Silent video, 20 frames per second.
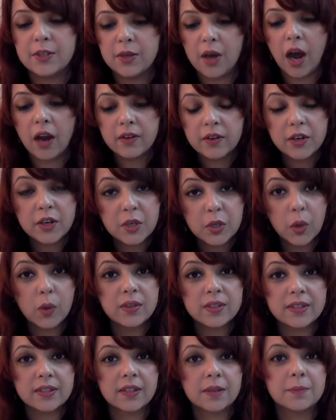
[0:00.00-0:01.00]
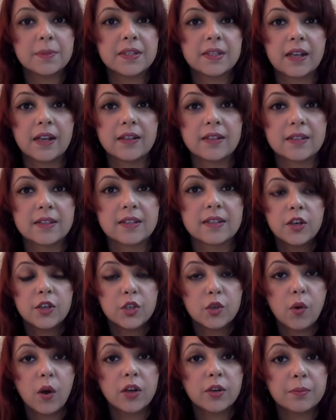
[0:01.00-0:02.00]
under no circumstances
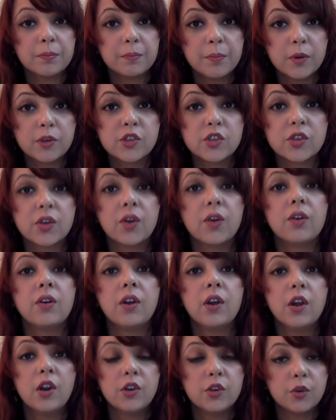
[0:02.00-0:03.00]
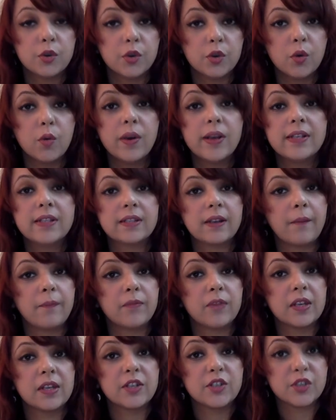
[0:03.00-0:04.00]
you are to push her to doing
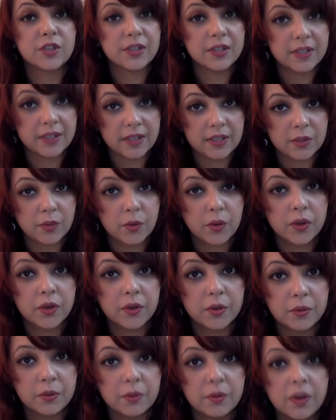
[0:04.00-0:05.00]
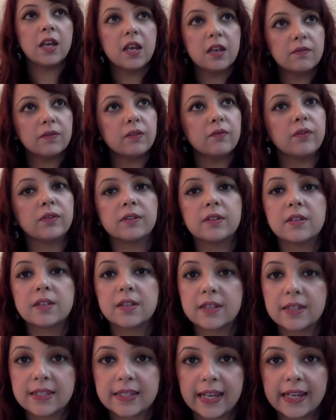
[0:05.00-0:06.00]
something she doesn't want to do. Even for the
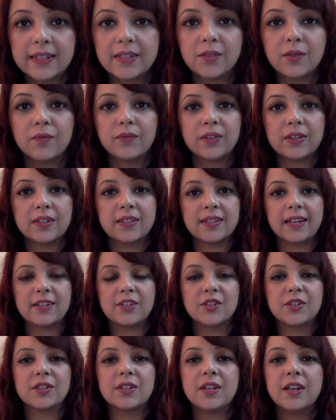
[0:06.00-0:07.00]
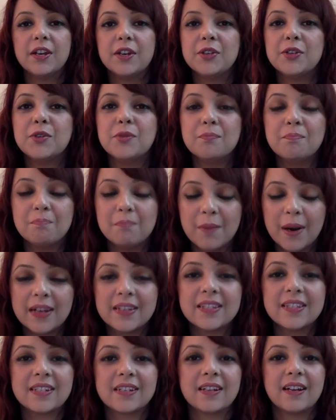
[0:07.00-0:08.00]
success of this session, you
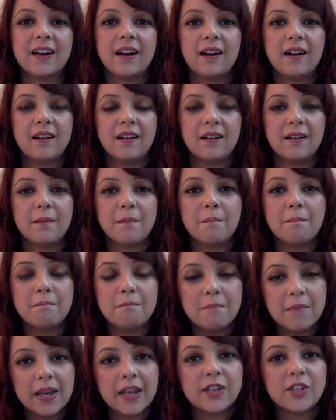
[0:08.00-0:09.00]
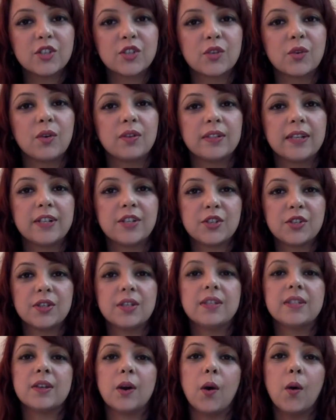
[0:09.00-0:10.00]
must make sure that
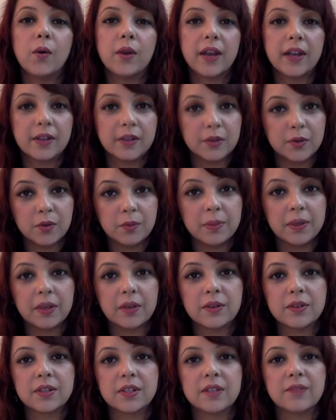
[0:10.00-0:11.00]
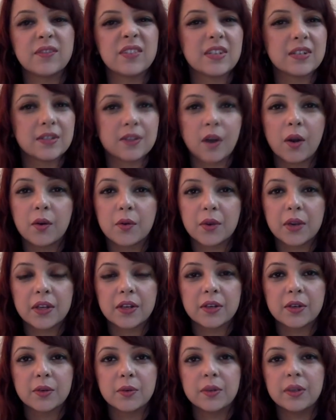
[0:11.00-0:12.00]
she's okay to do, because if she's not okay
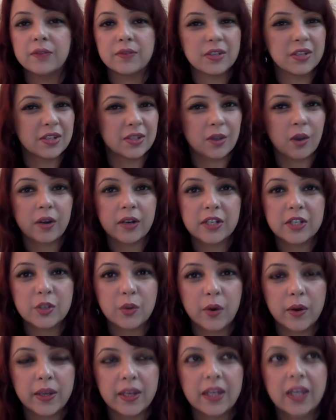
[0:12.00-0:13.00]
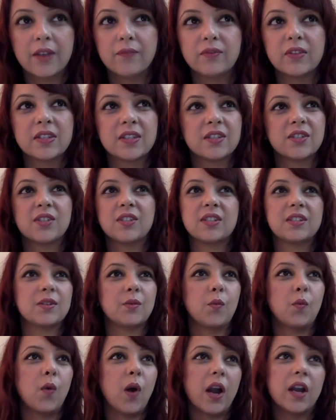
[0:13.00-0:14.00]
to do, if she's not enjoying, if this is just a
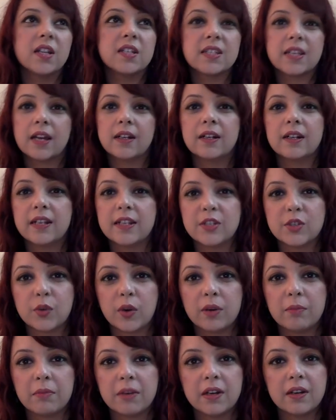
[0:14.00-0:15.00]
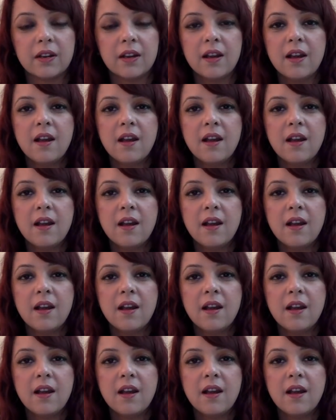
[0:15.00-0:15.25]
one-sided enjoyment,